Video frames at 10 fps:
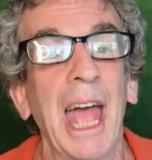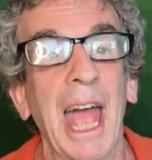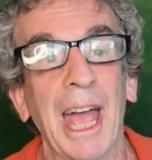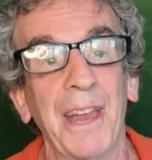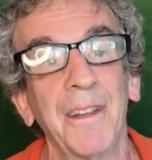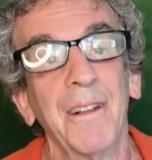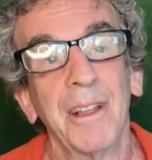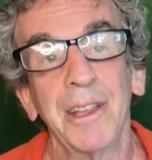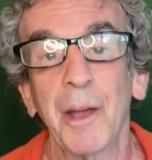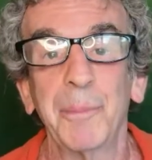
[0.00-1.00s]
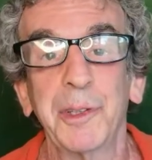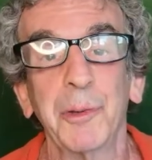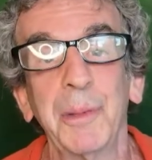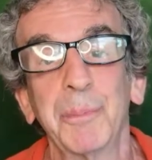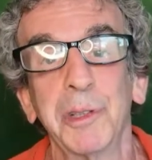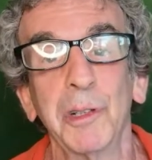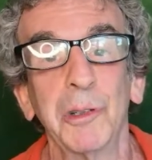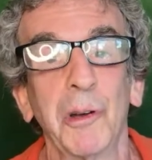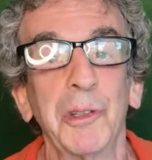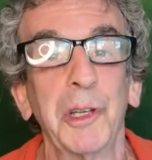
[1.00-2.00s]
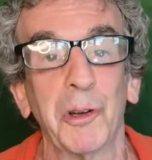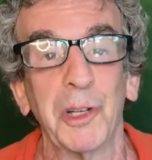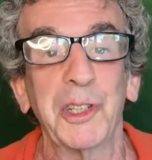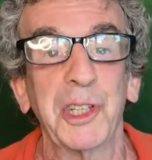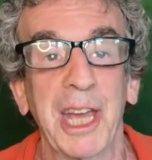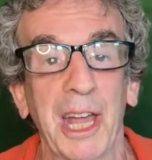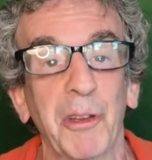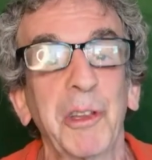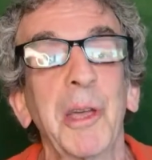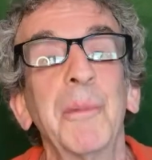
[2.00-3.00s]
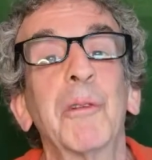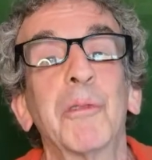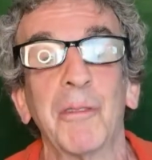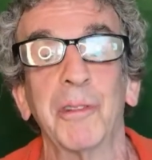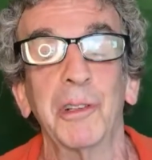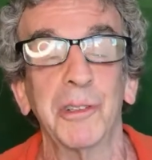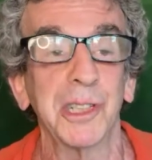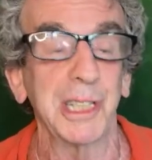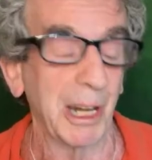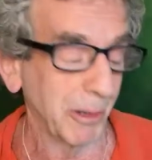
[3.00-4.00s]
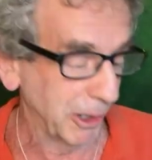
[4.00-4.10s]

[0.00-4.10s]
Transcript: and yeah, between Pluto and Uranus together, it can be revolutionary